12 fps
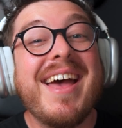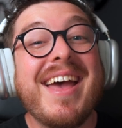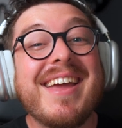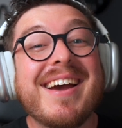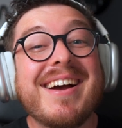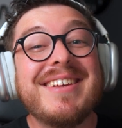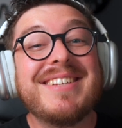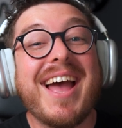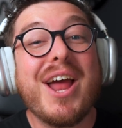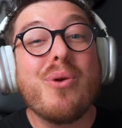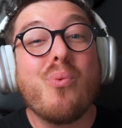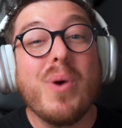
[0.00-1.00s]
Hey guys,
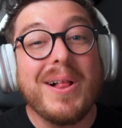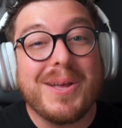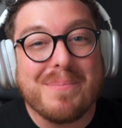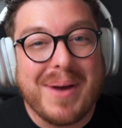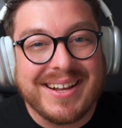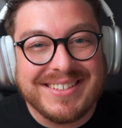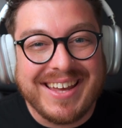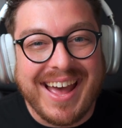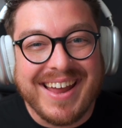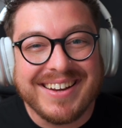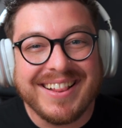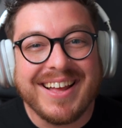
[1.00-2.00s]
and welcome back to C
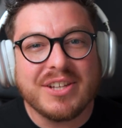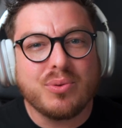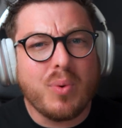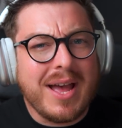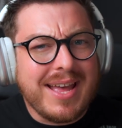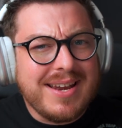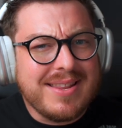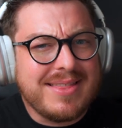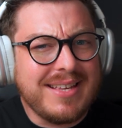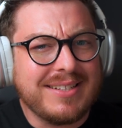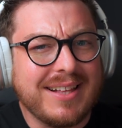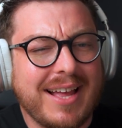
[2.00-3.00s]
A D class, where in
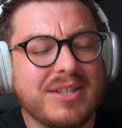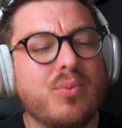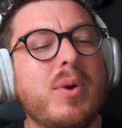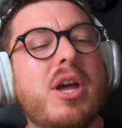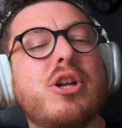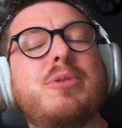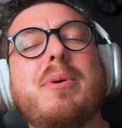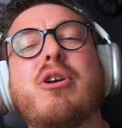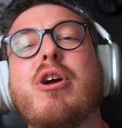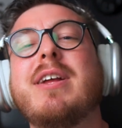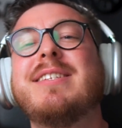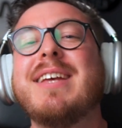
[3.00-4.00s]
this class, we're going to be
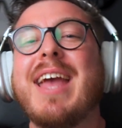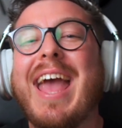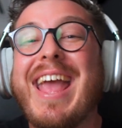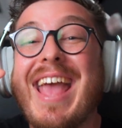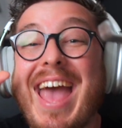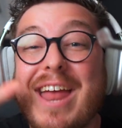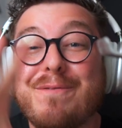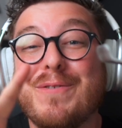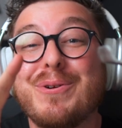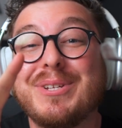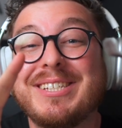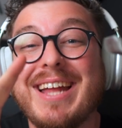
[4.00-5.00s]
creating a
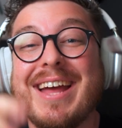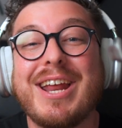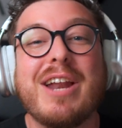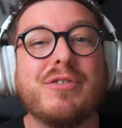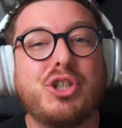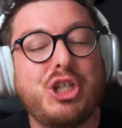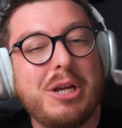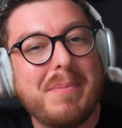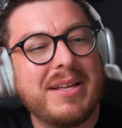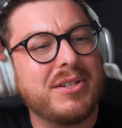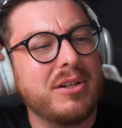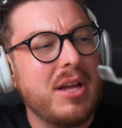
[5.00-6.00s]
headphone stand out of sheet
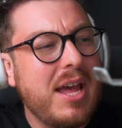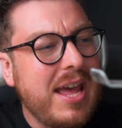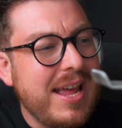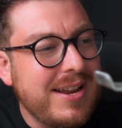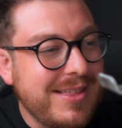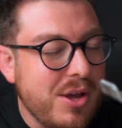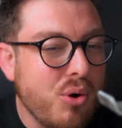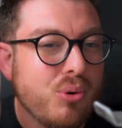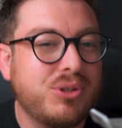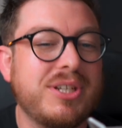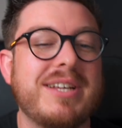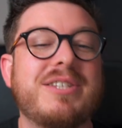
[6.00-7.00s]
metal in the
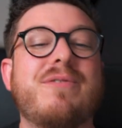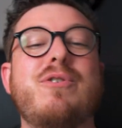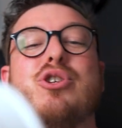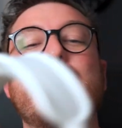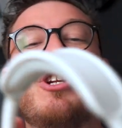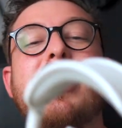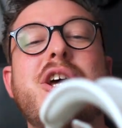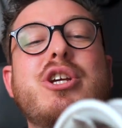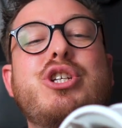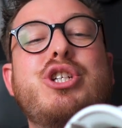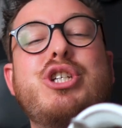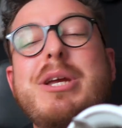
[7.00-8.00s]
Autodesk Fusion
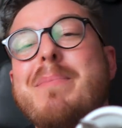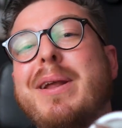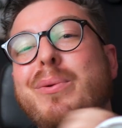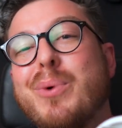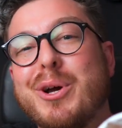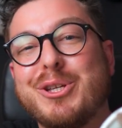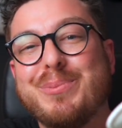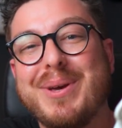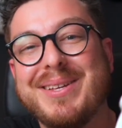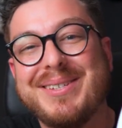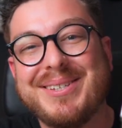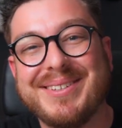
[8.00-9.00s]
Sheet Metal
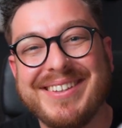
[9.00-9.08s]
Workspace.